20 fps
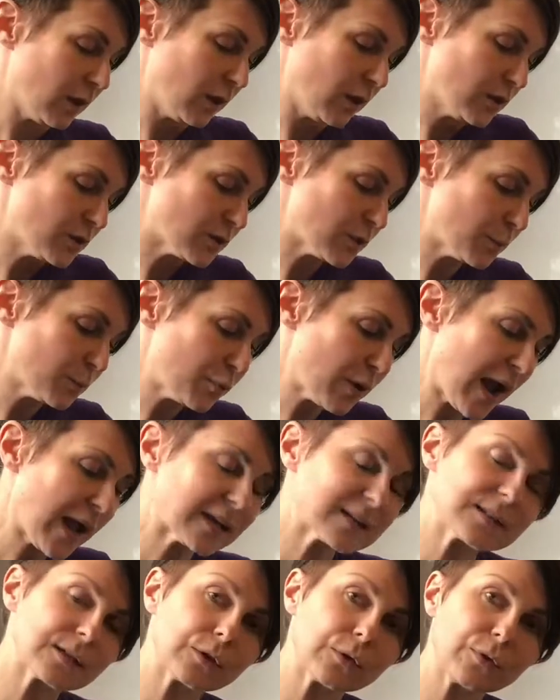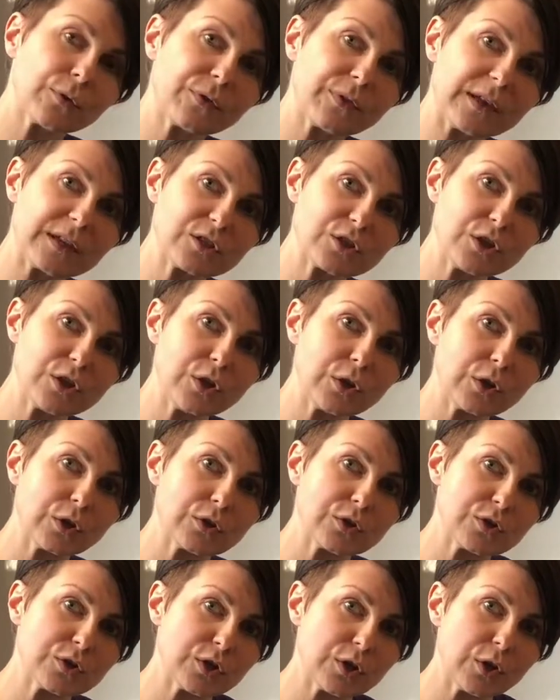Some practical things that you
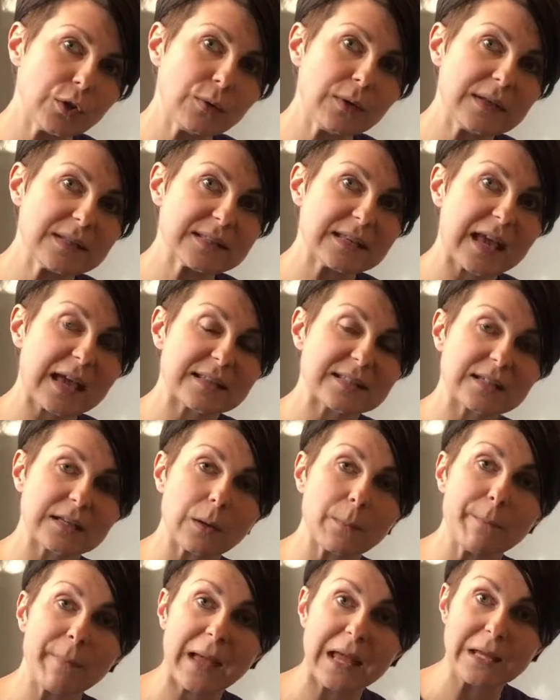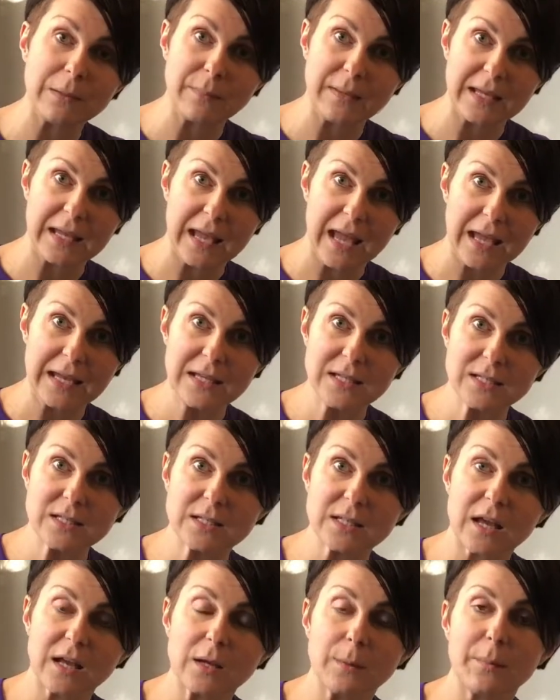can do is getting a baby
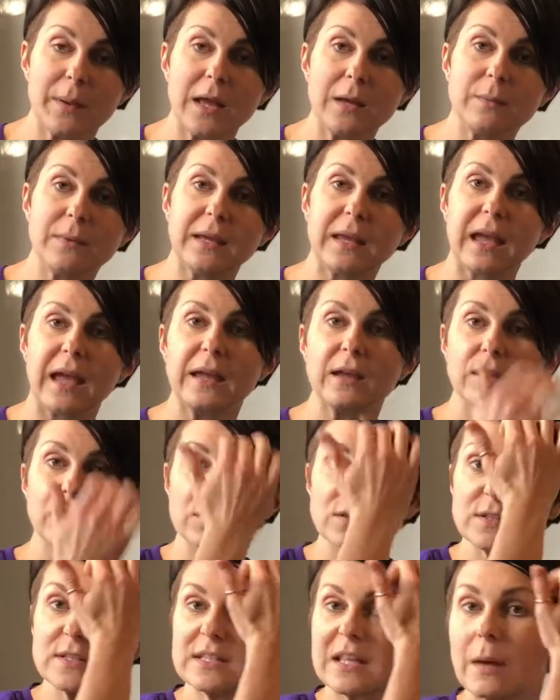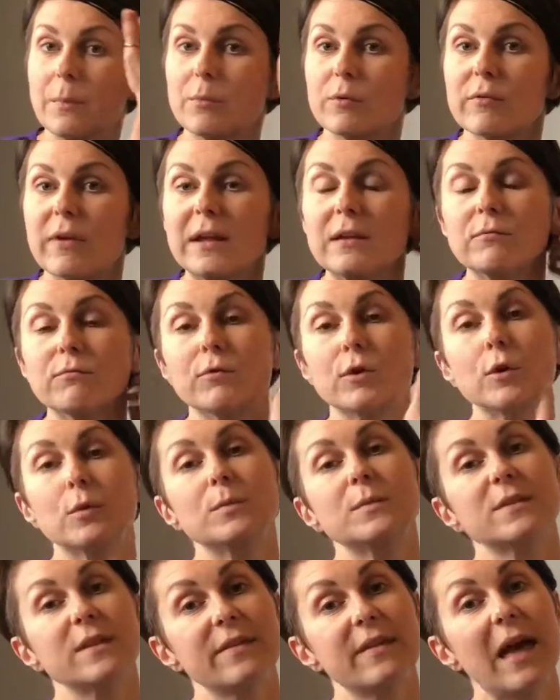gate, and a baby gate can separate
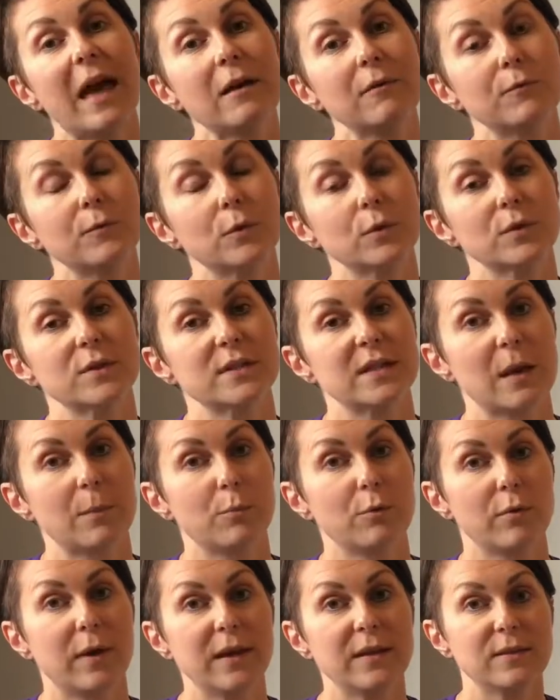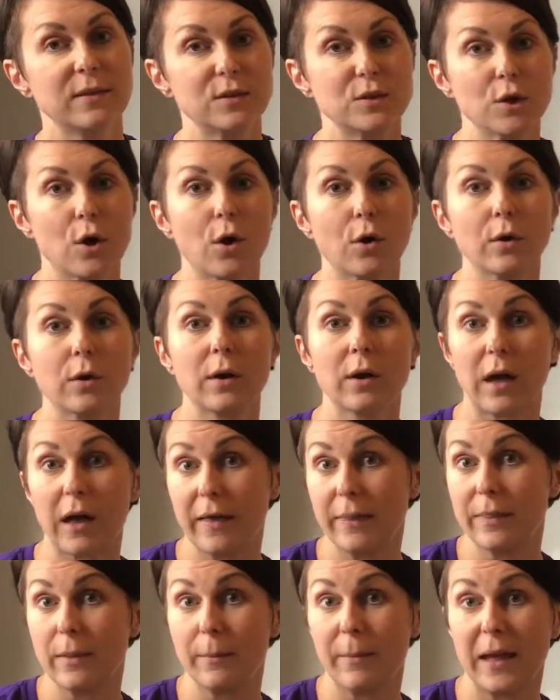rooms and therefore separate the dog
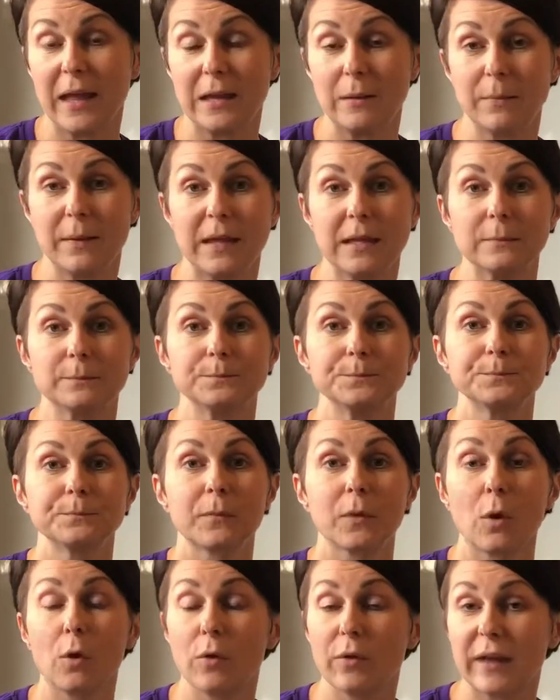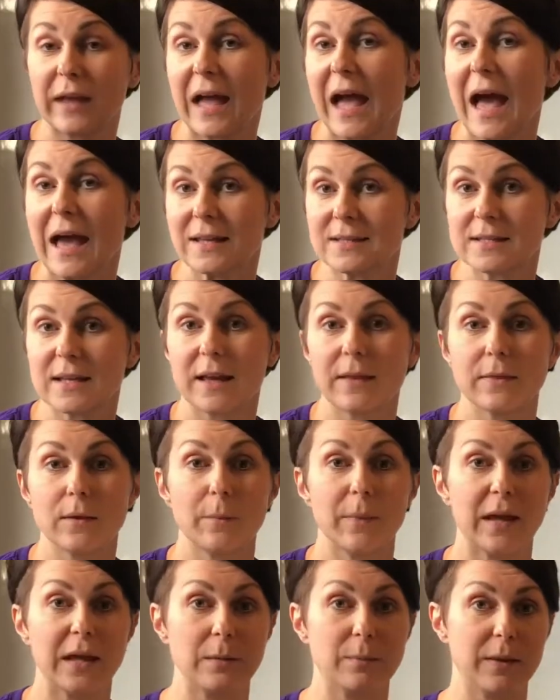and the baby, or the cat and the
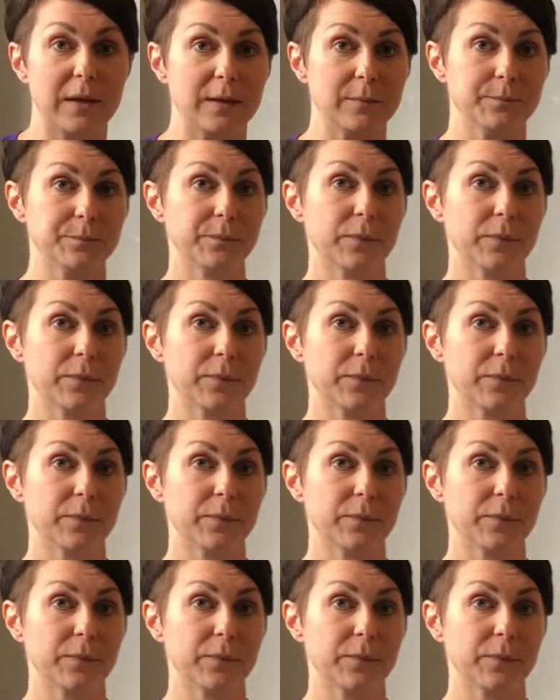baby.